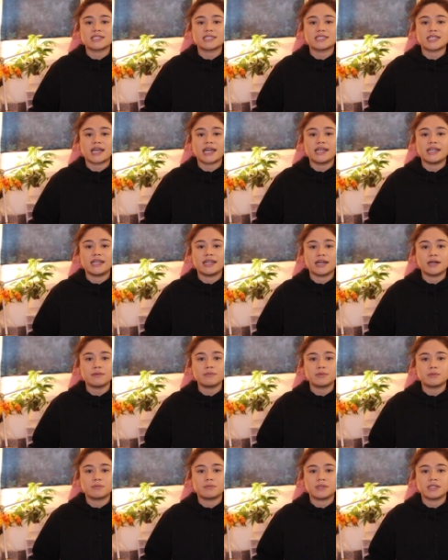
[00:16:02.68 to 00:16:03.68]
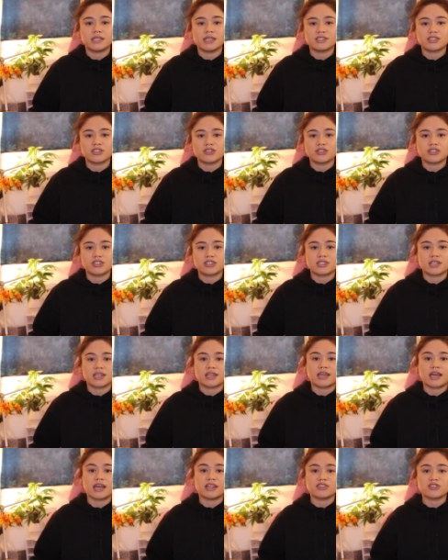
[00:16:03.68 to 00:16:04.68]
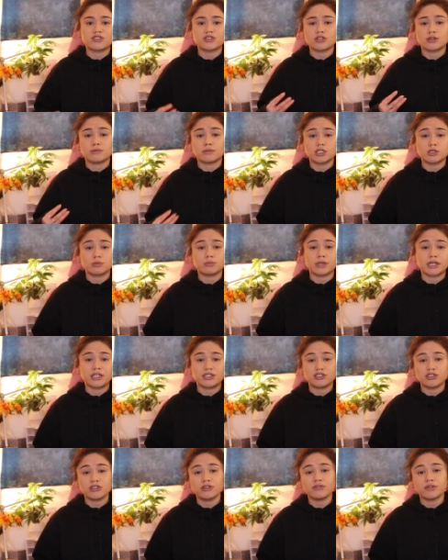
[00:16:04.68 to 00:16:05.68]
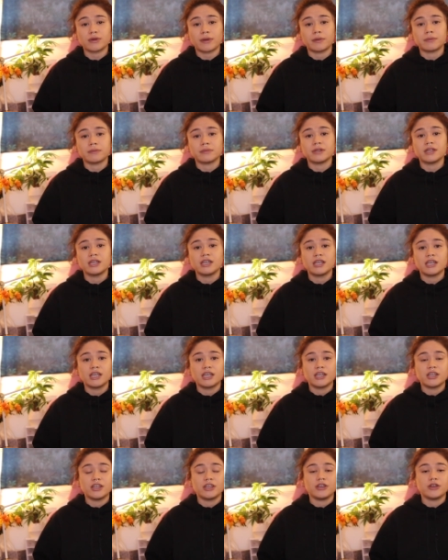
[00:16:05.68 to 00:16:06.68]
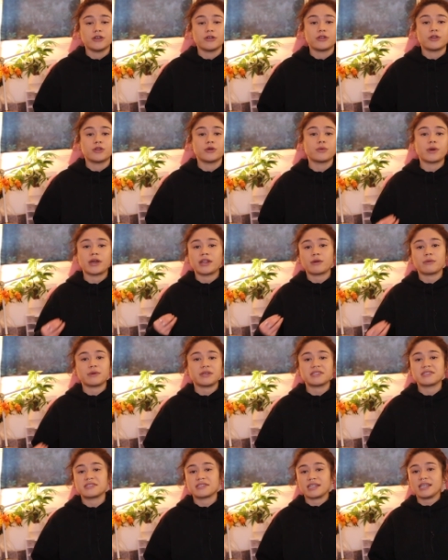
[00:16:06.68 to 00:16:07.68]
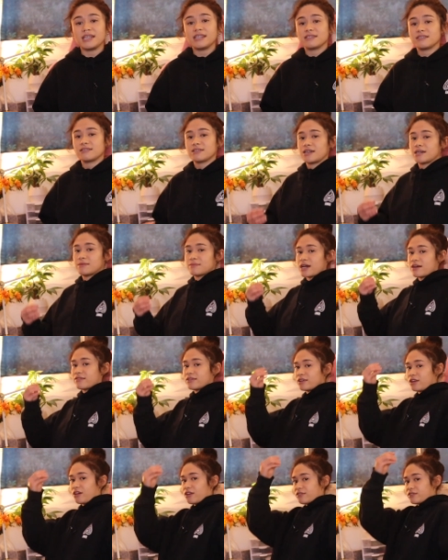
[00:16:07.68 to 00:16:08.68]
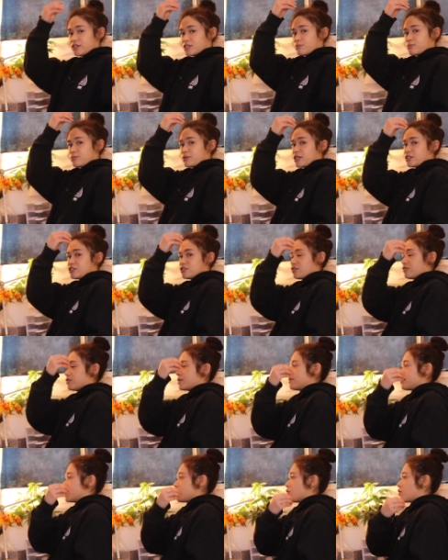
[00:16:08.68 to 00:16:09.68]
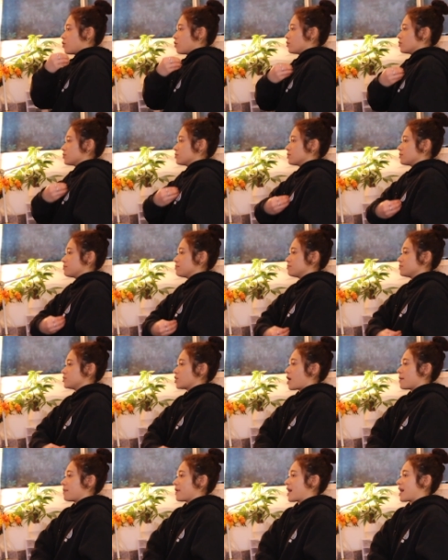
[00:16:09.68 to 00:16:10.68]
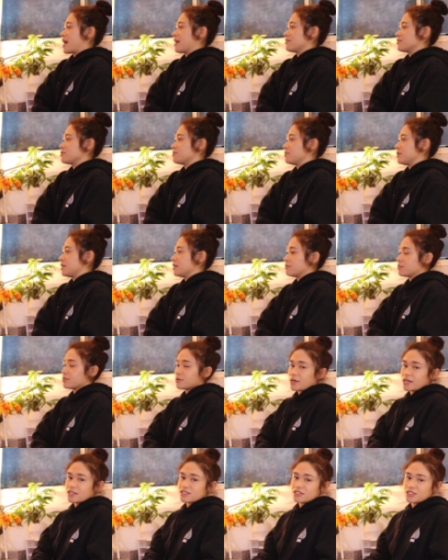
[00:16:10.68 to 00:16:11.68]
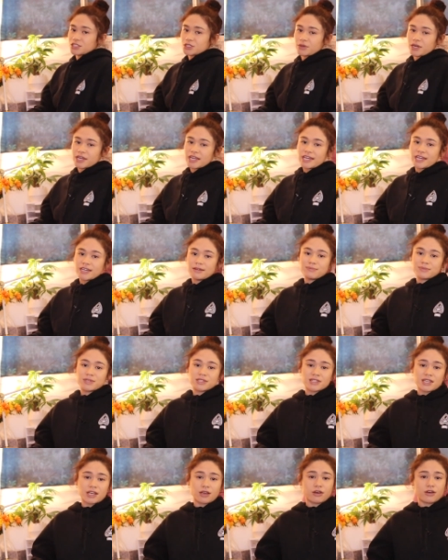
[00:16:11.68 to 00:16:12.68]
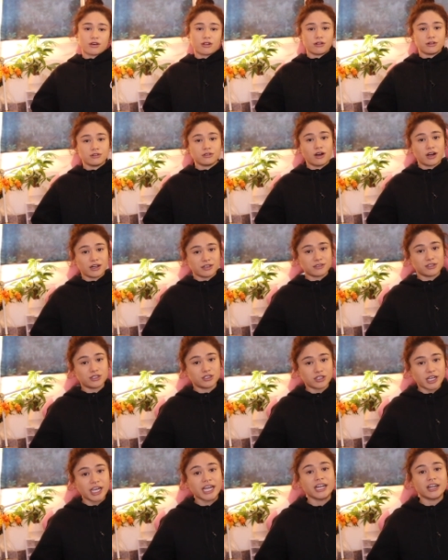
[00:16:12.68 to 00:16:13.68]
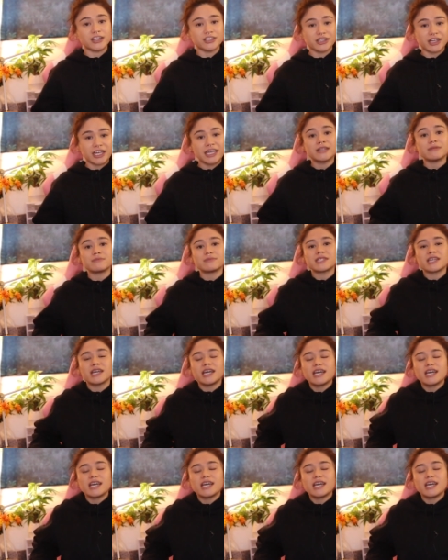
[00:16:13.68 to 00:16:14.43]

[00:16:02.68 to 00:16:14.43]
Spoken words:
to tighten up, because there's just, again, so much pressure from the way that we sit, having all of this pressure from our whole top halves being pressed onto our hips is like a lot of strain on your hips.